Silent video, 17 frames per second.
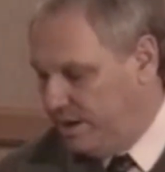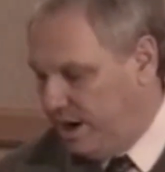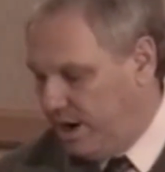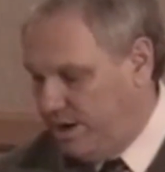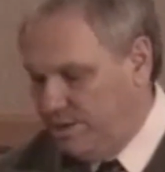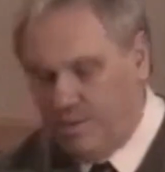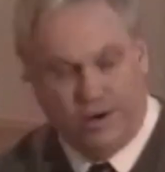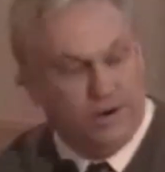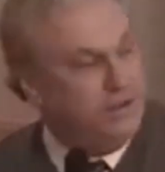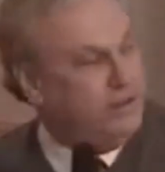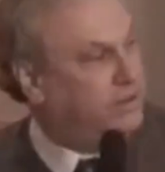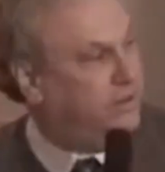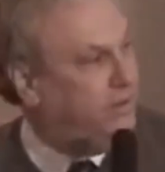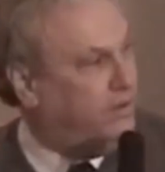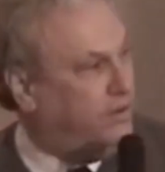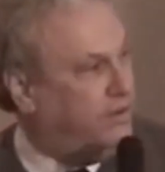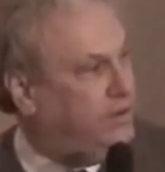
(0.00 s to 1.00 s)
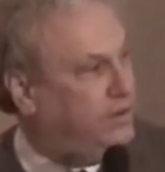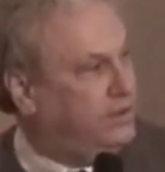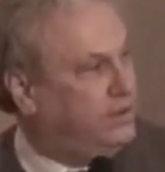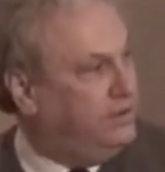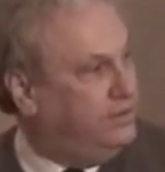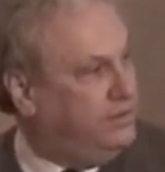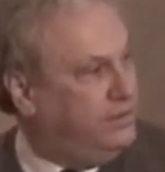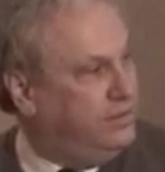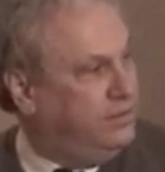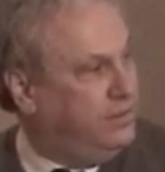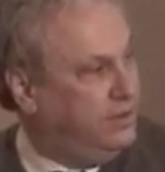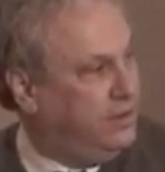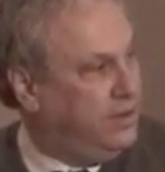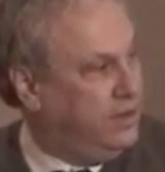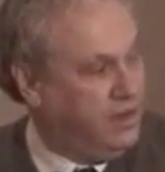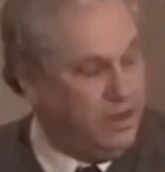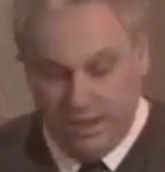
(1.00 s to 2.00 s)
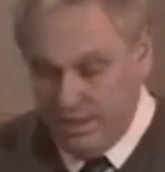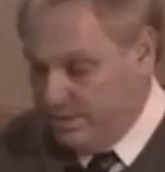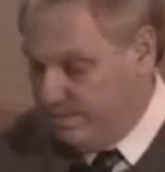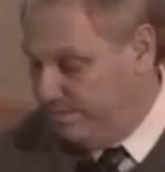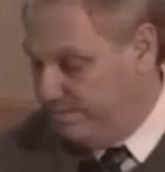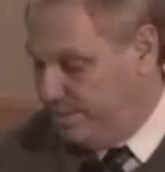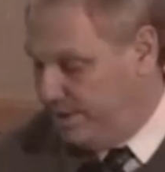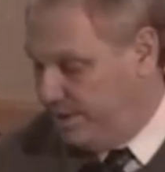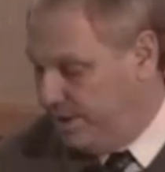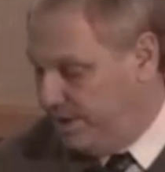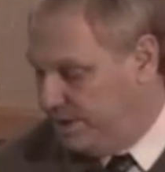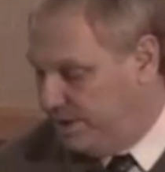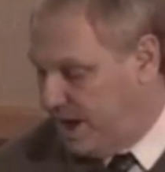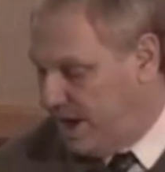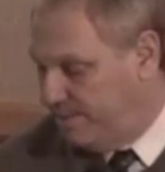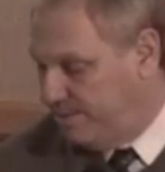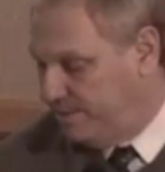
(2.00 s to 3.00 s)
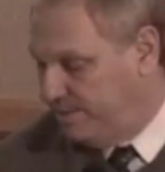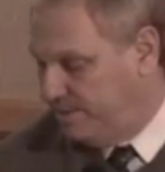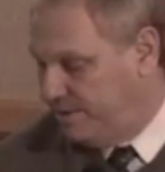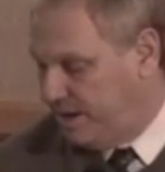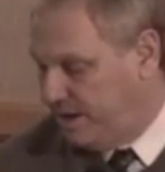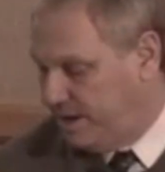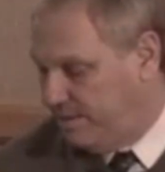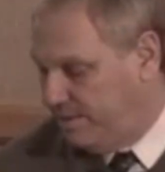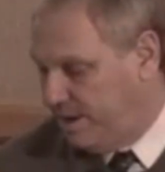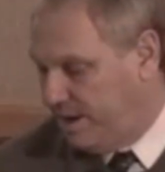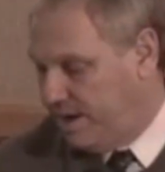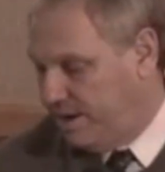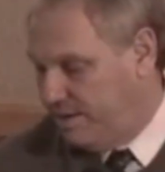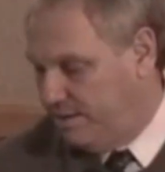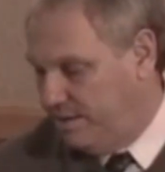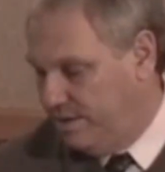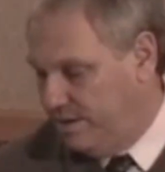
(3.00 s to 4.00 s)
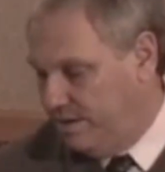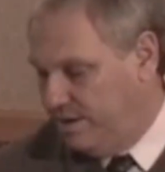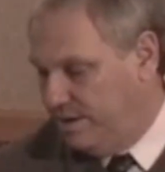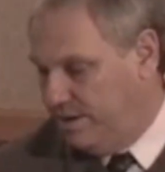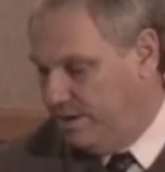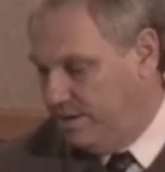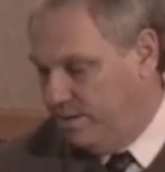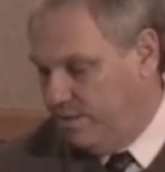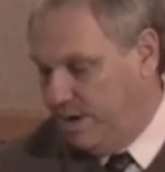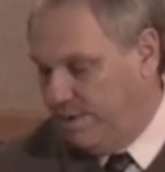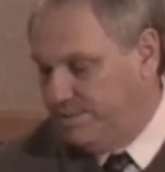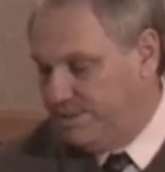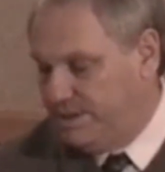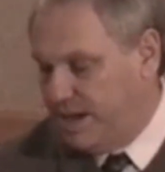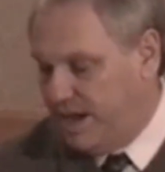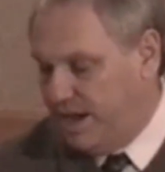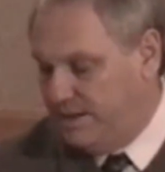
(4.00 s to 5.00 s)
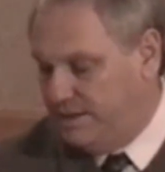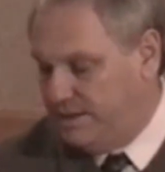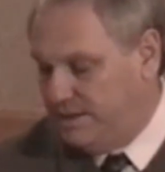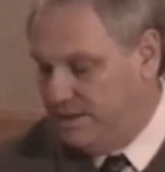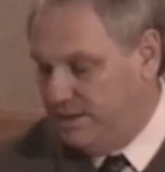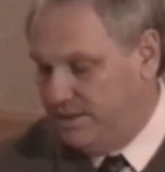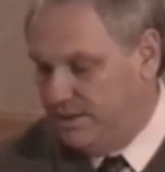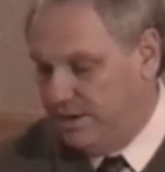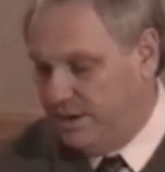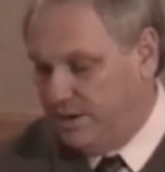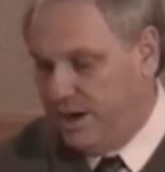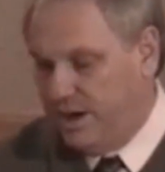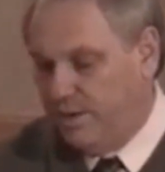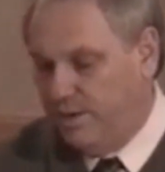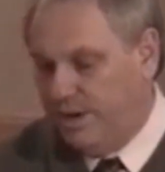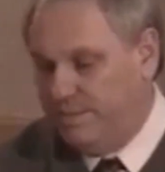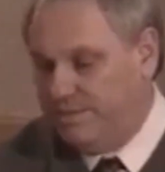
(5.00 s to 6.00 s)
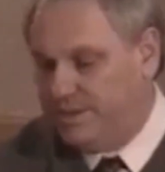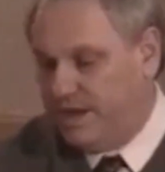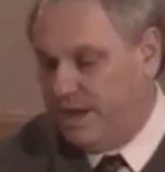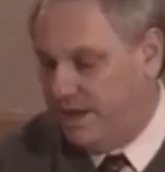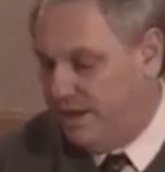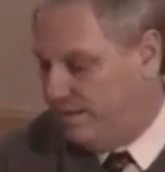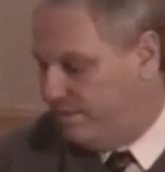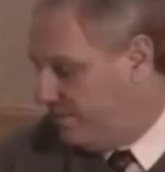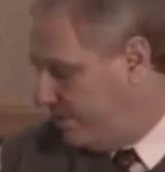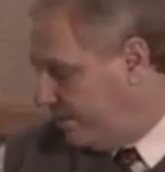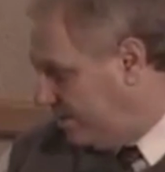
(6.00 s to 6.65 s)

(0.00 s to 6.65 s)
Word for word: hardware stores, beauty shops we talked about, websites. You can create a website